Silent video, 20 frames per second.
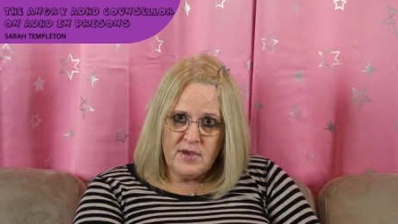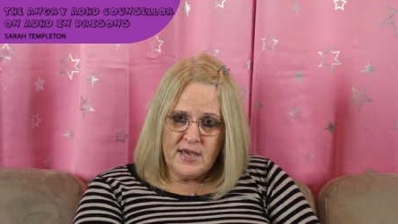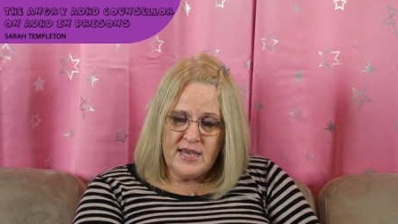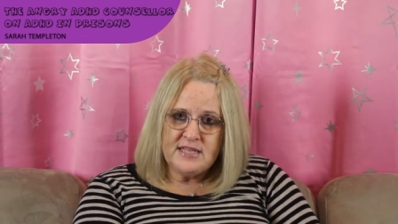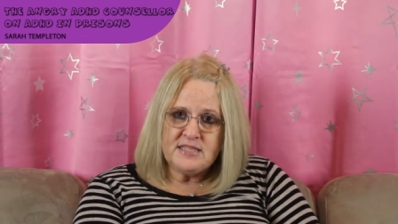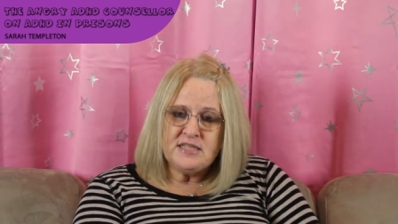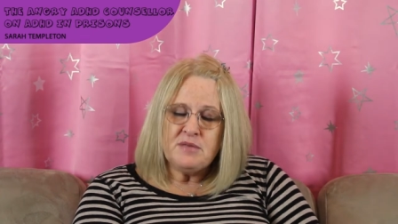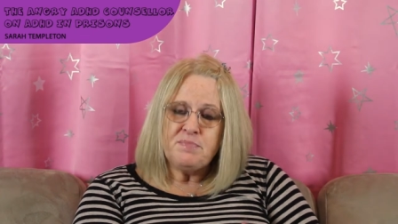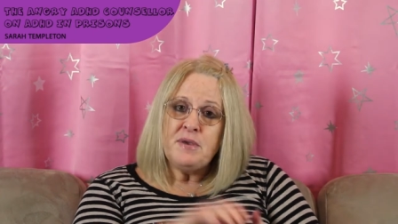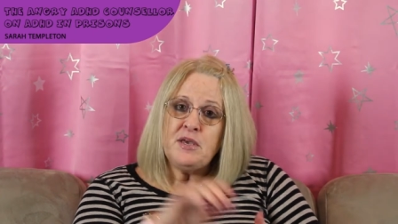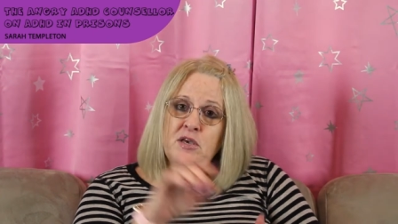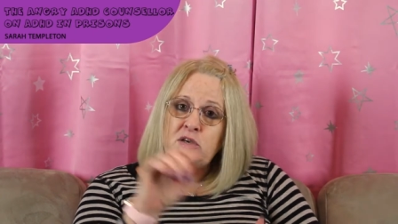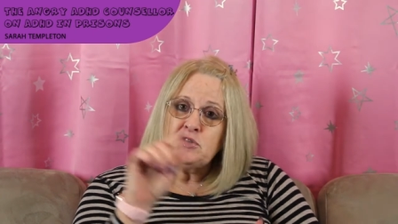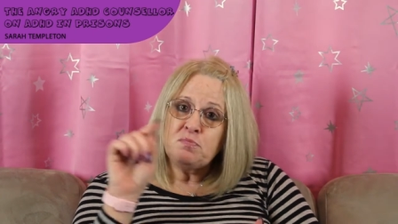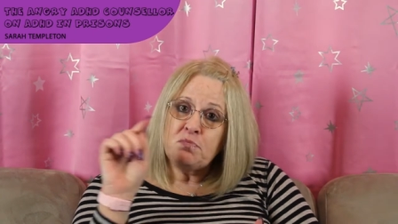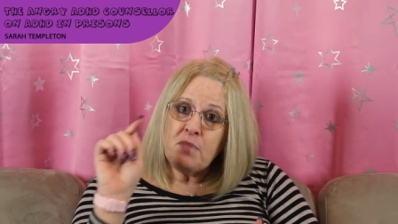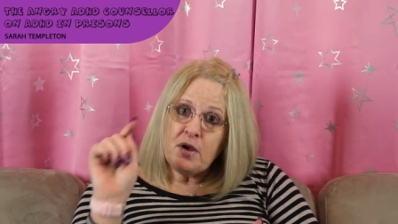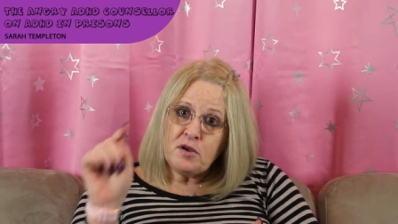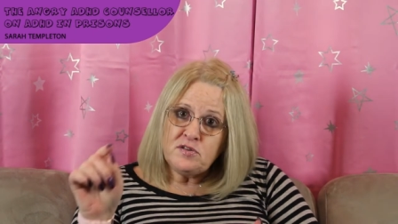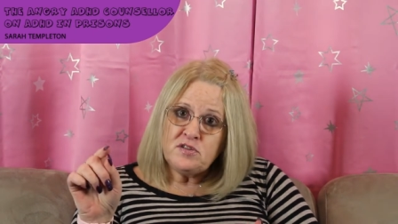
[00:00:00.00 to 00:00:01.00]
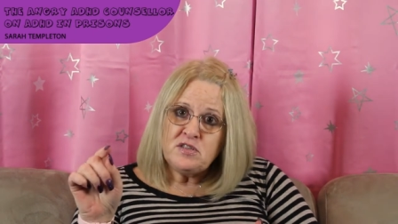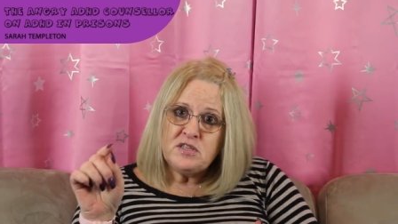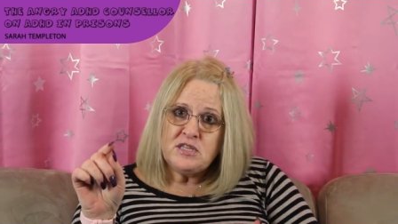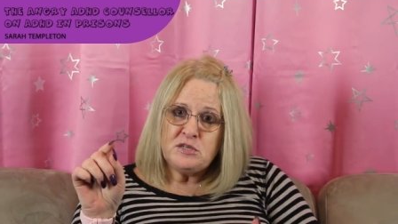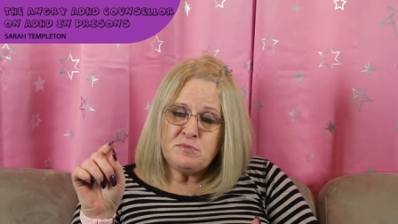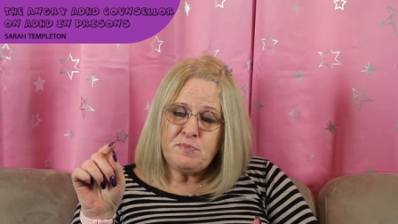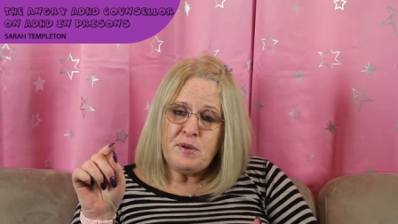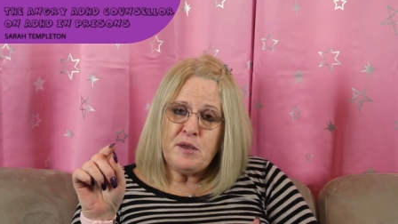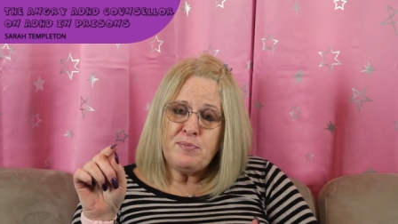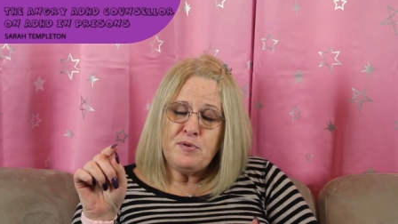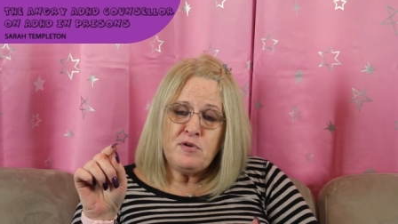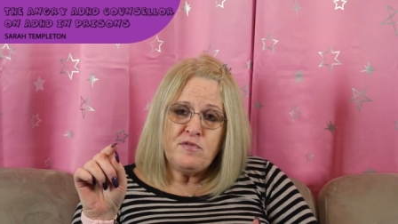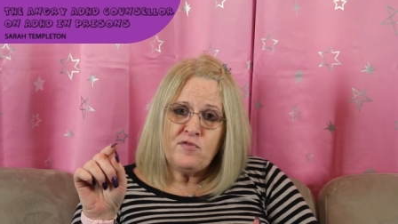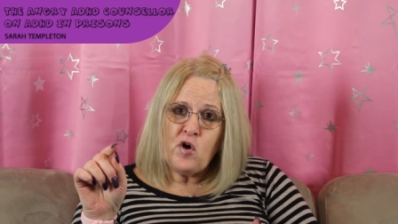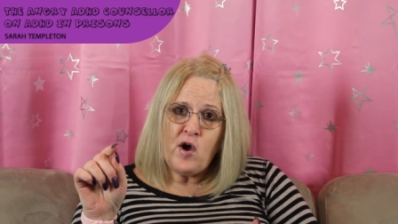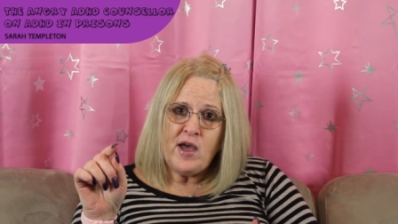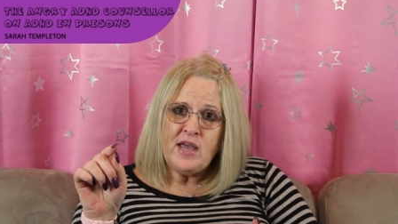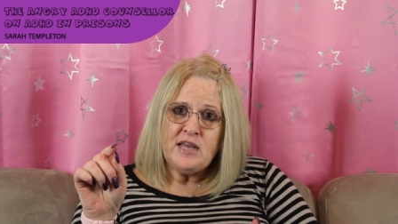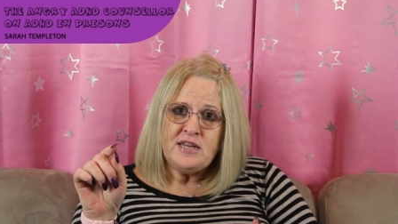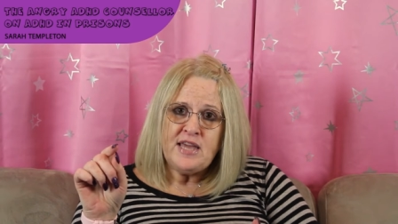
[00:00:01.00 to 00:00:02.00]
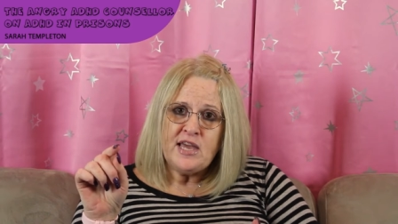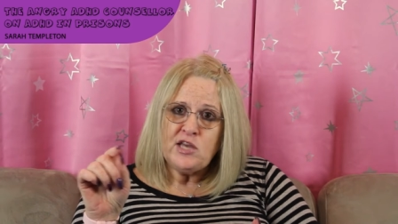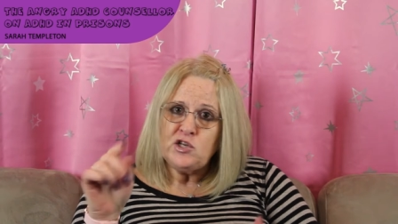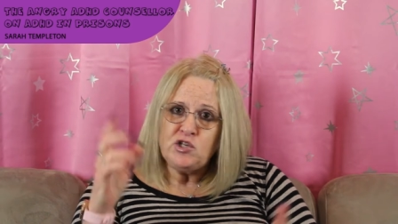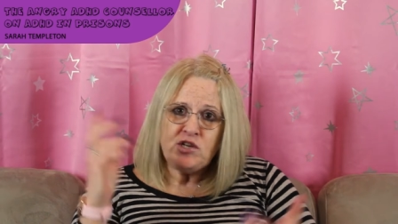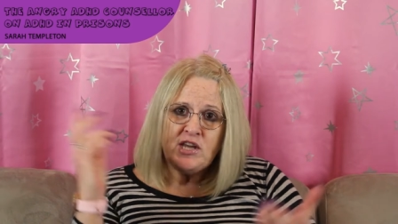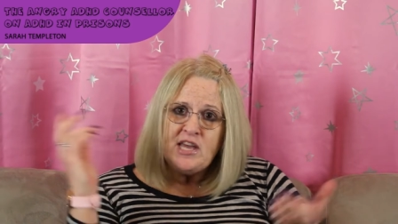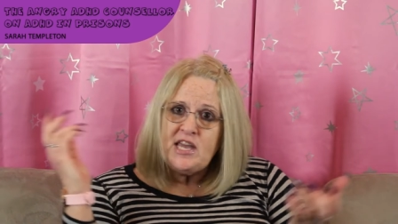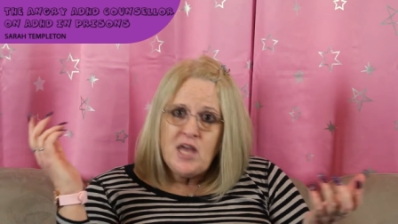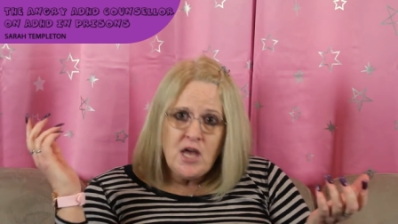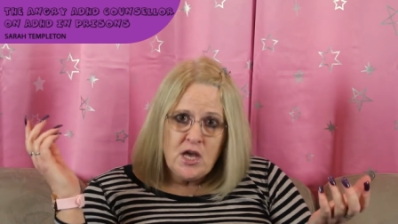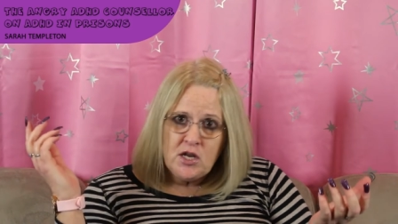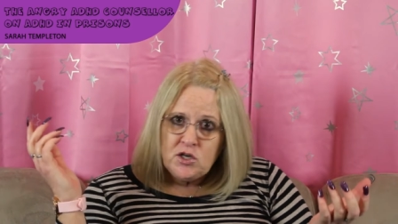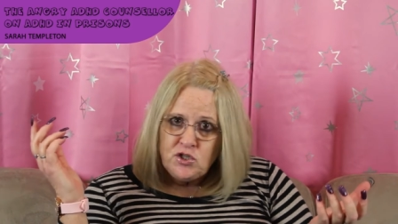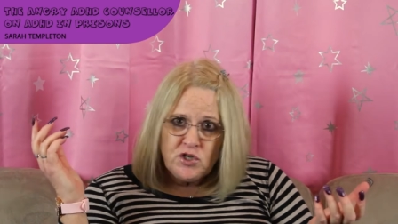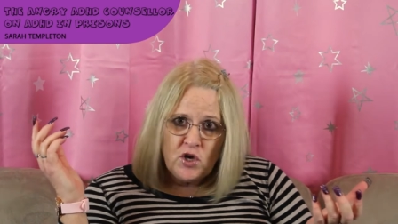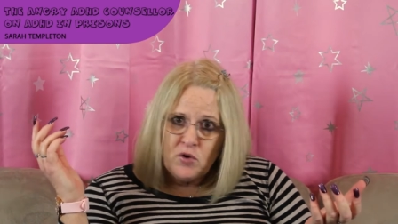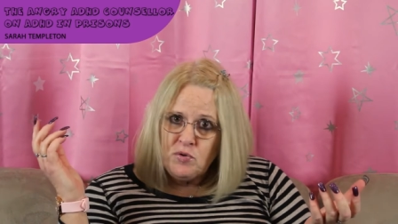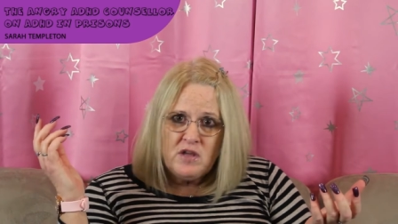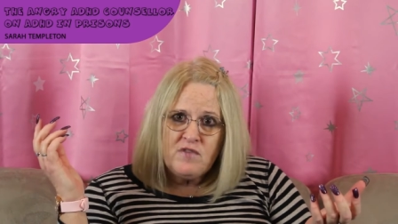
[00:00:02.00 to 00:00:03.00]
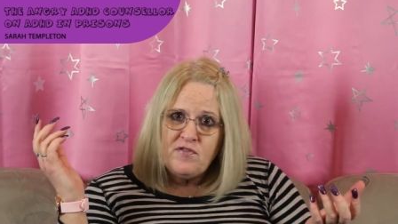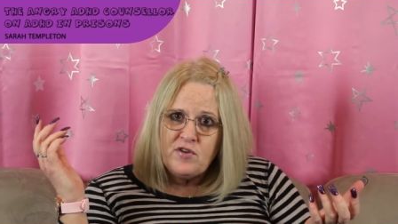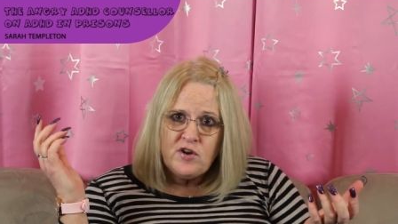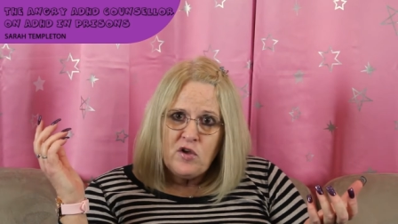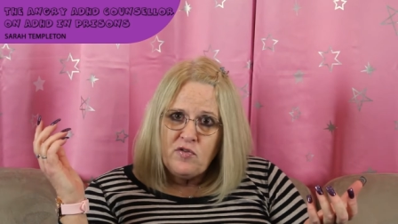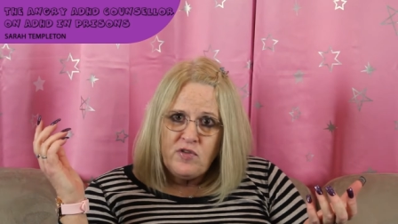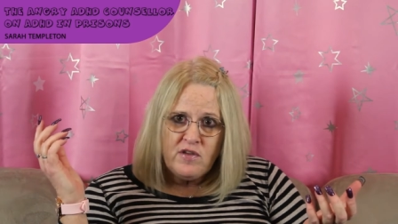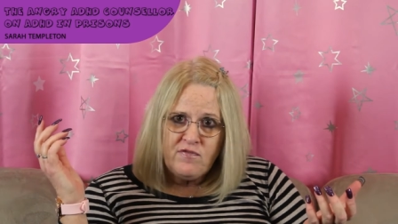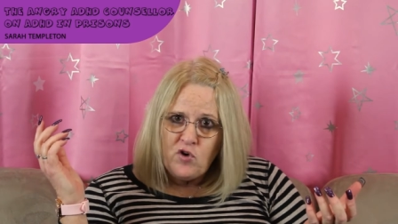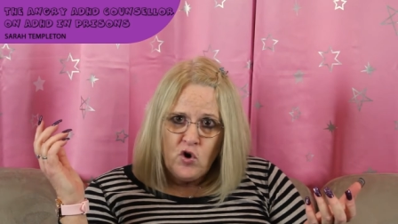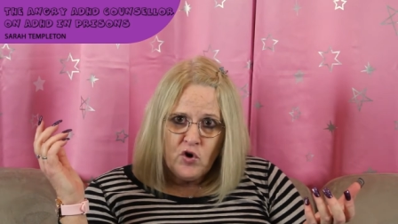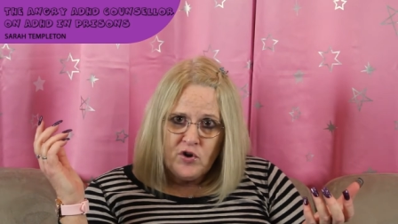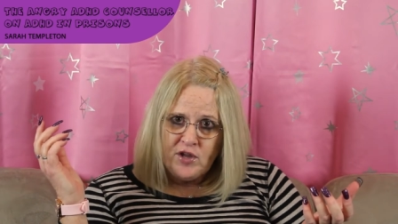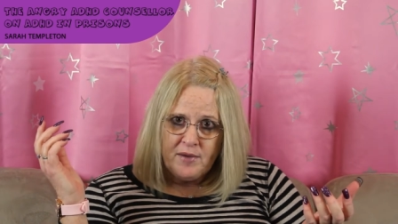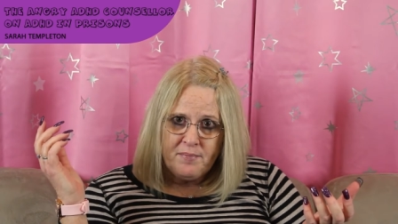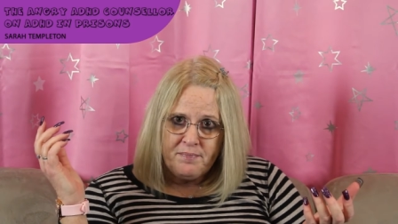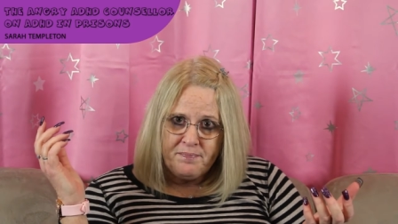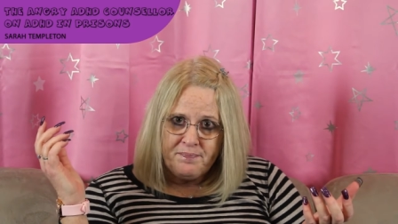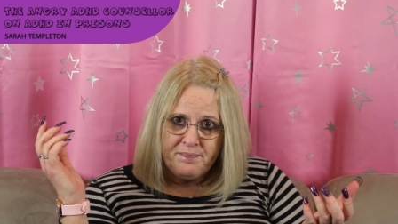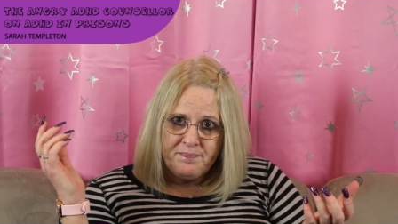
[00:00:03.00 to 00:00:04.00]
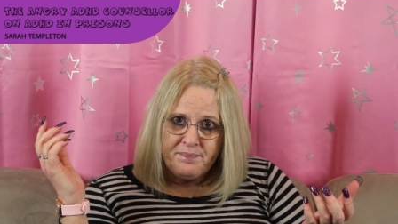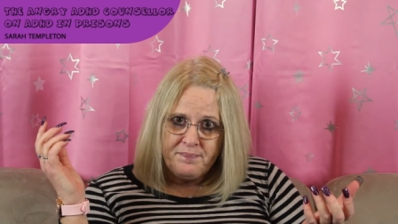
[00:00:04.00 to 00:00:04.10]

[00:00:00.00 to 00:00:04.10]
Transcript: is that because most of these people who've got ADHD don't even know they've got it.